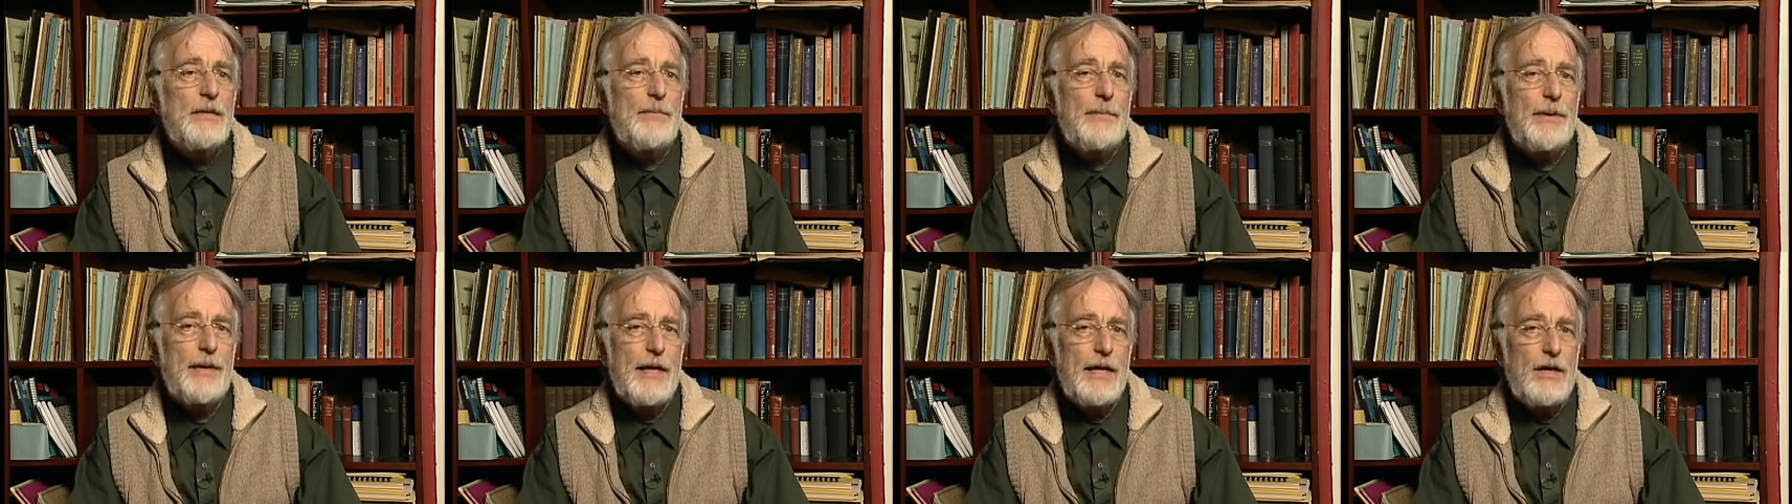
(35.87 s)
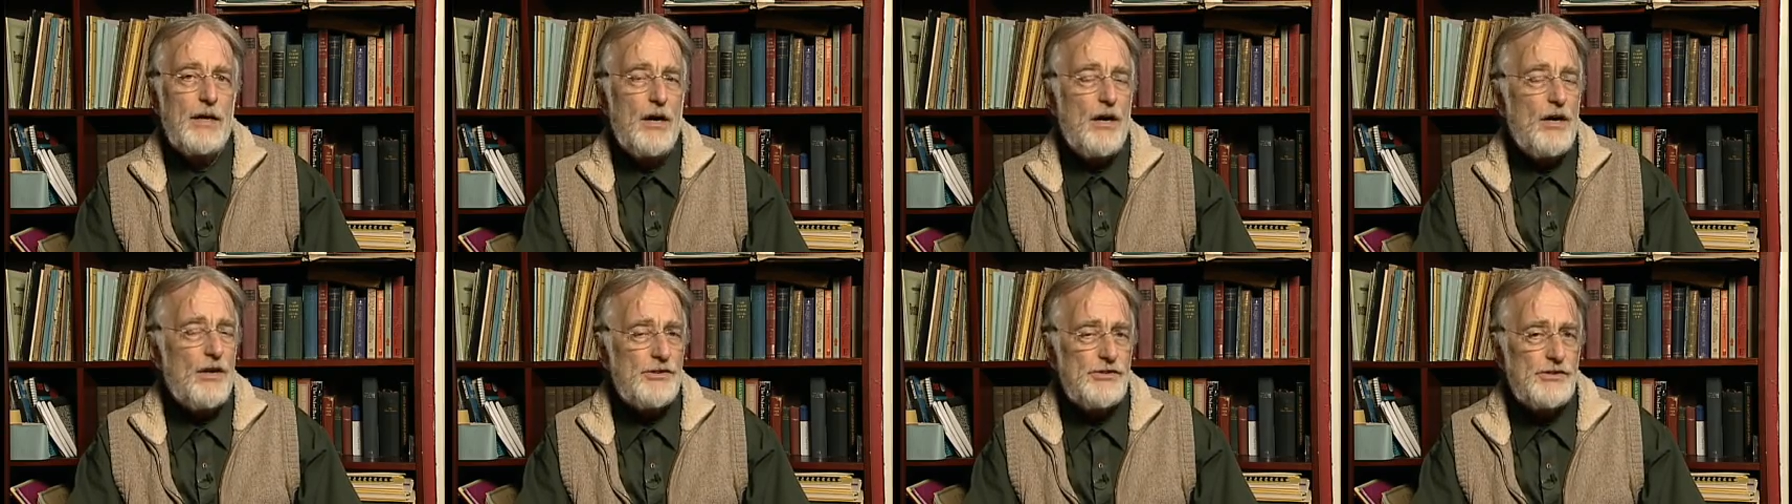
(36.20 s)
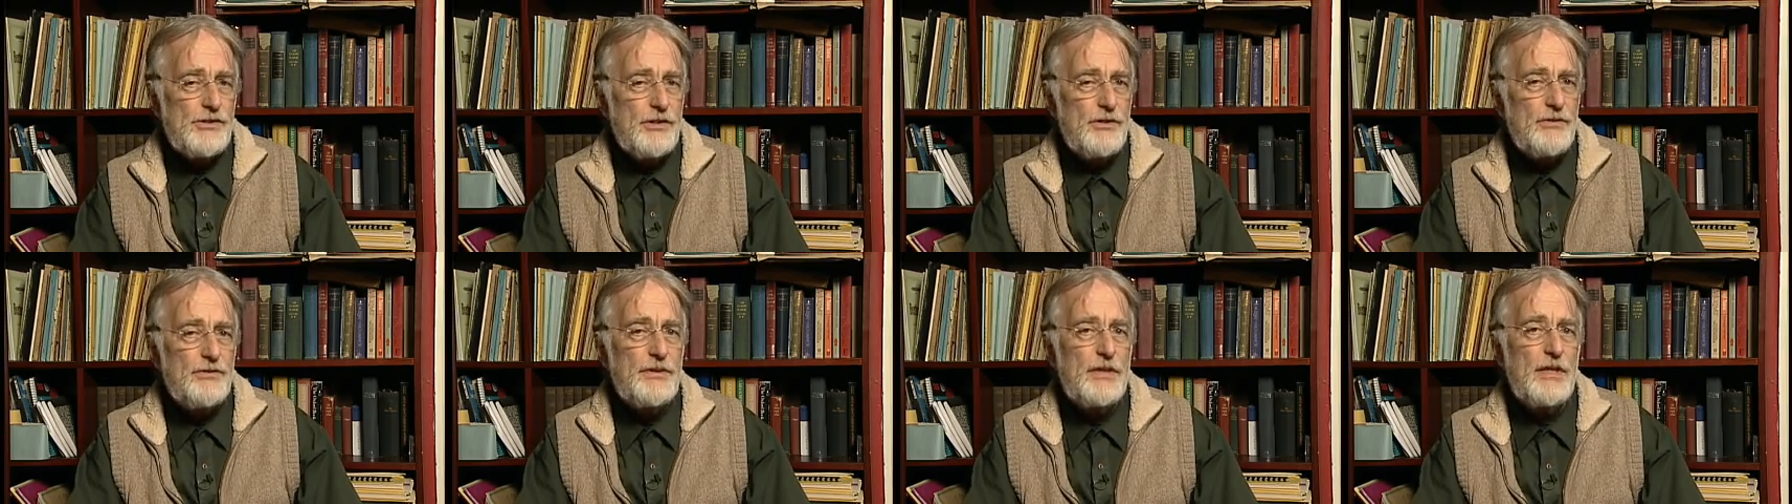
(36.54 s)
but I
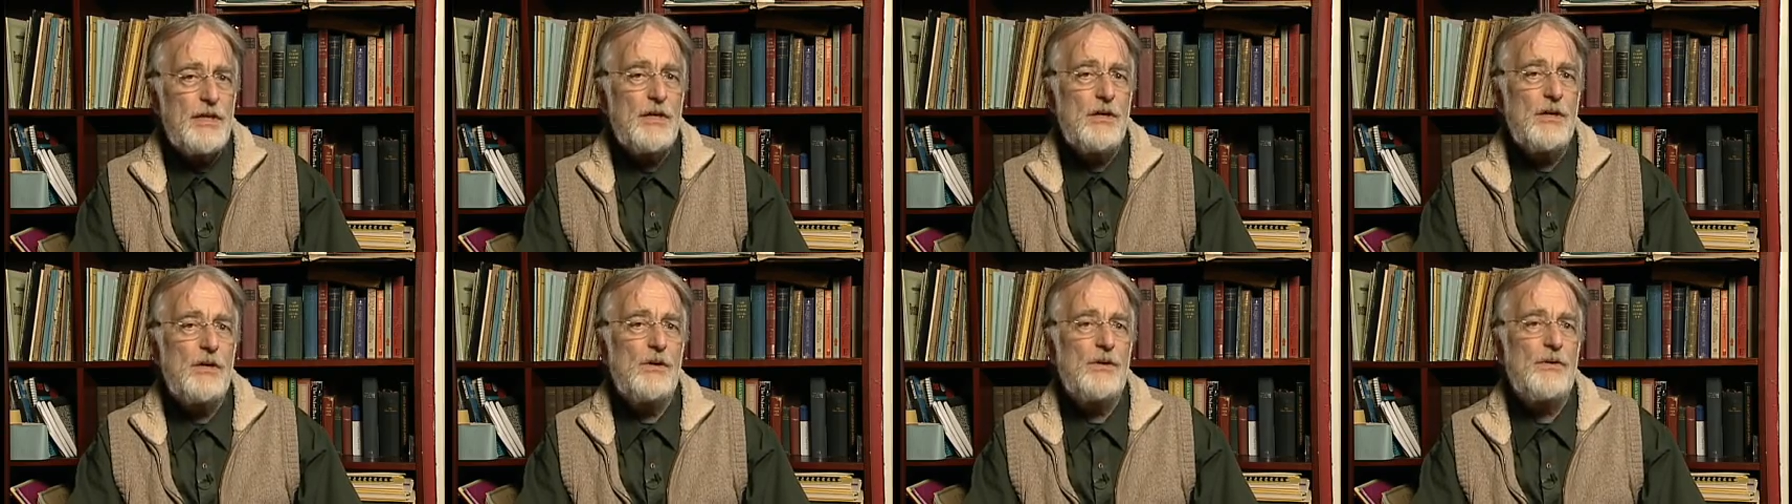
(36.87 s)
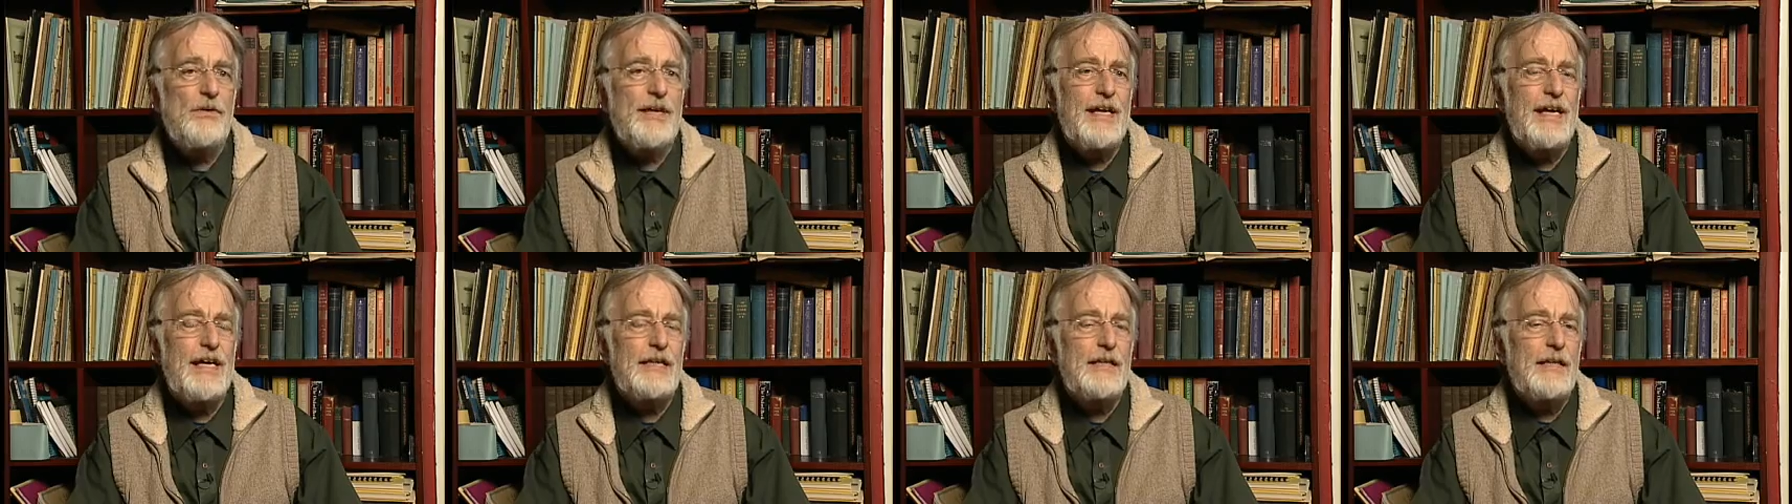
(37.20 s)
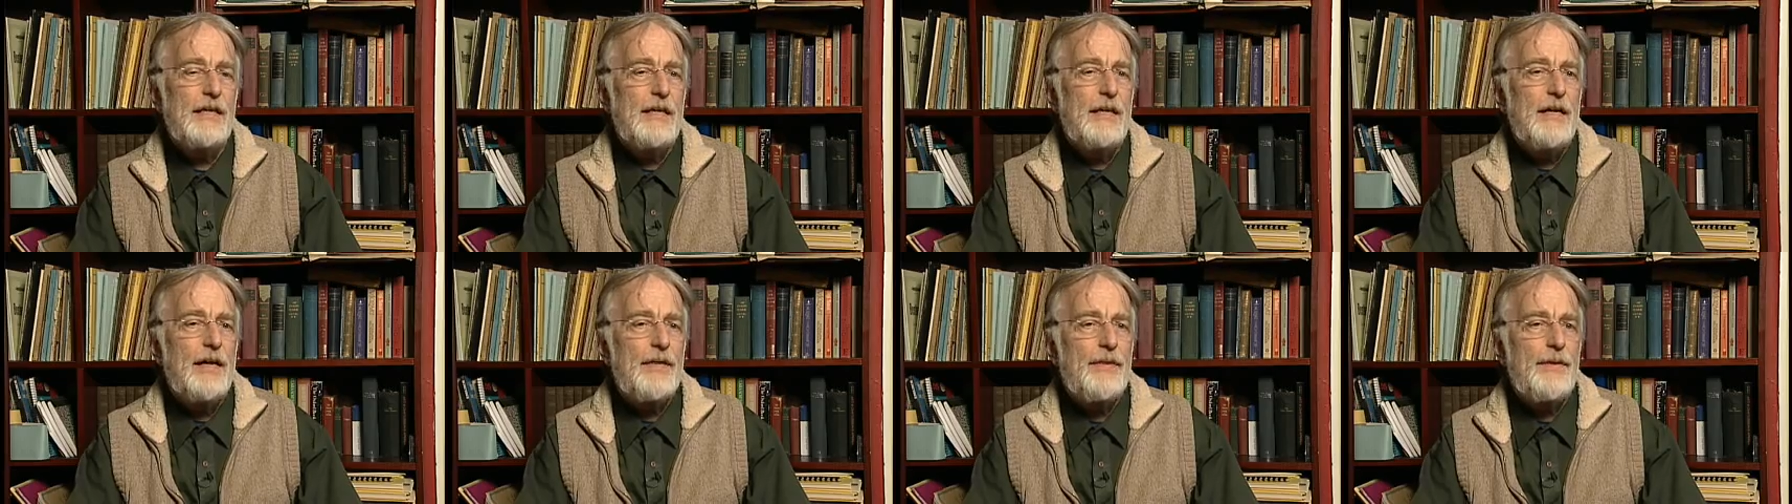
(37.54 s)
also know that
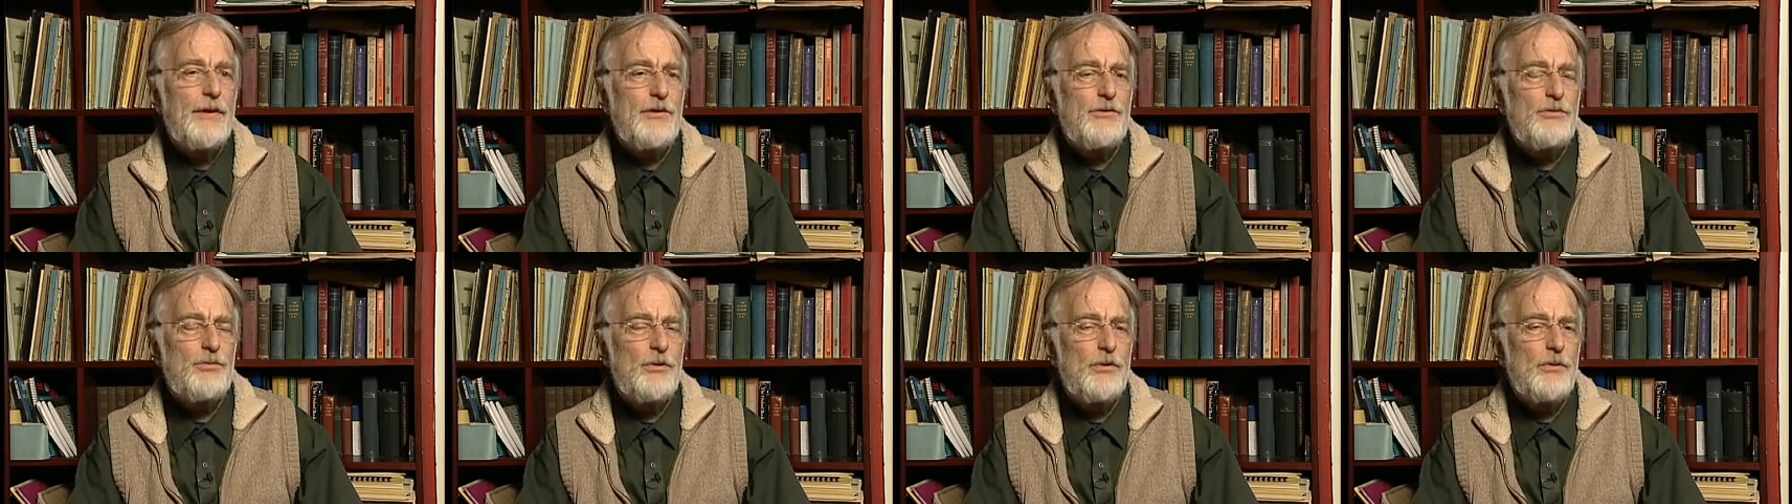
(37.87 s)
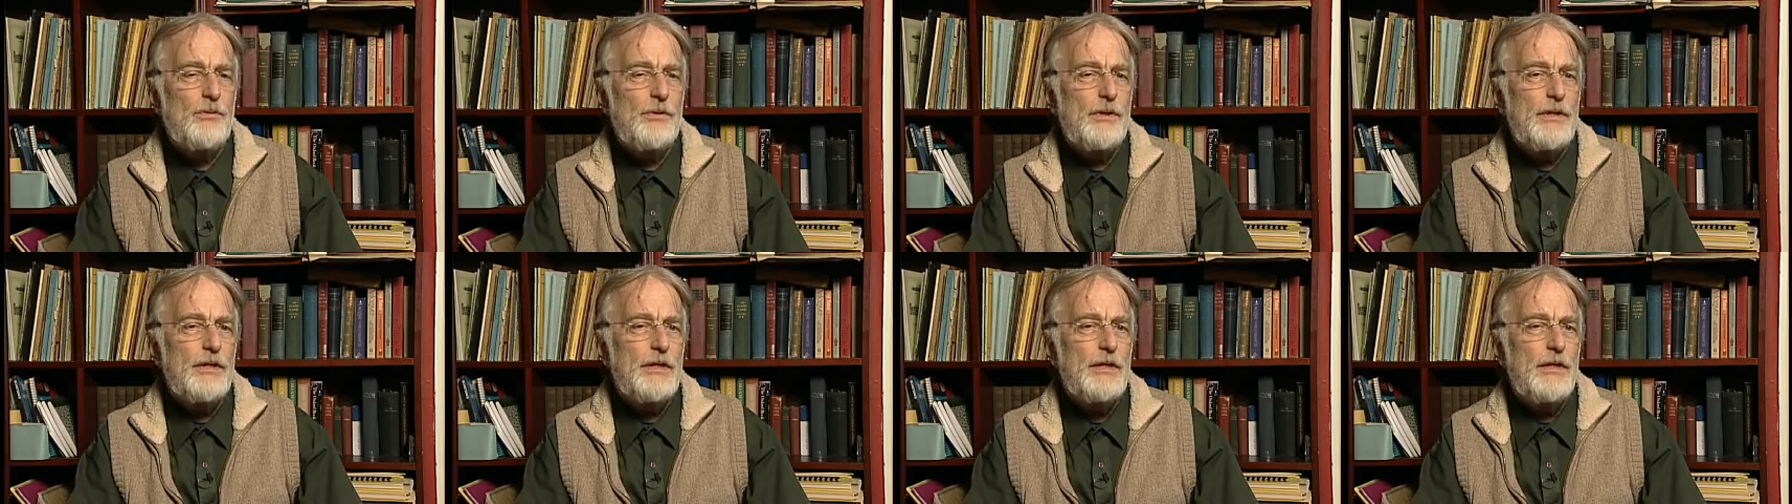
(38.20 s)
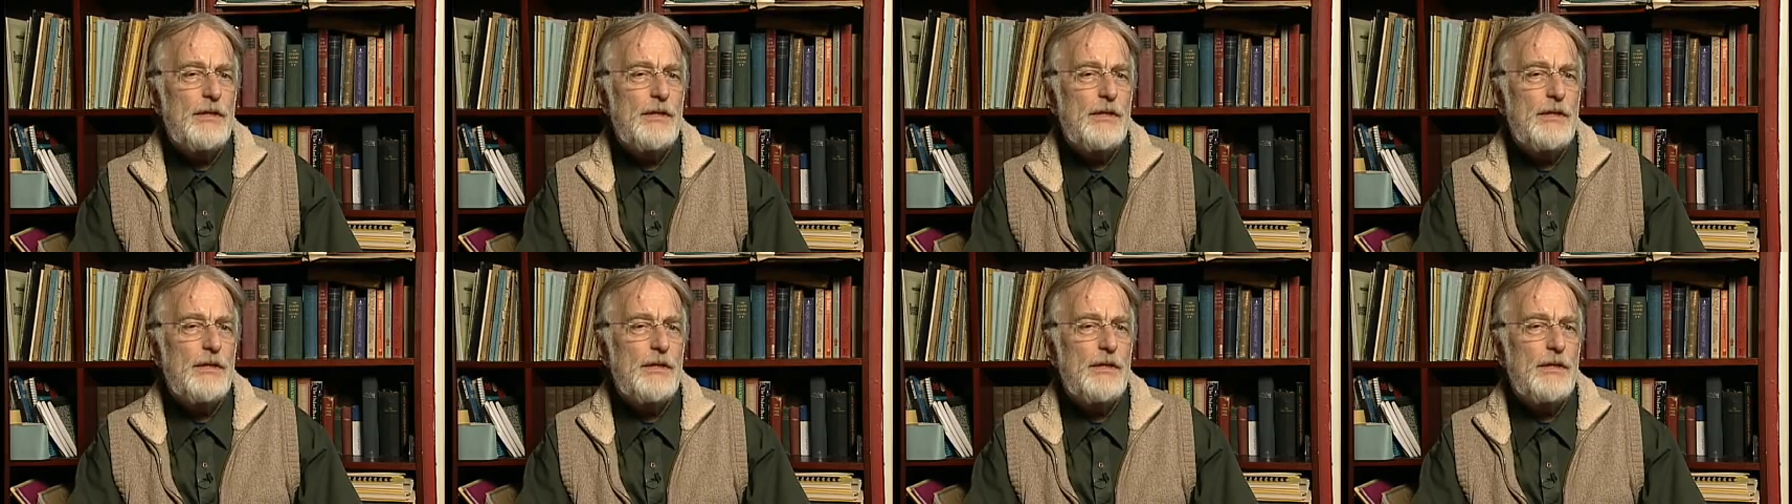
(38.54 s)
this will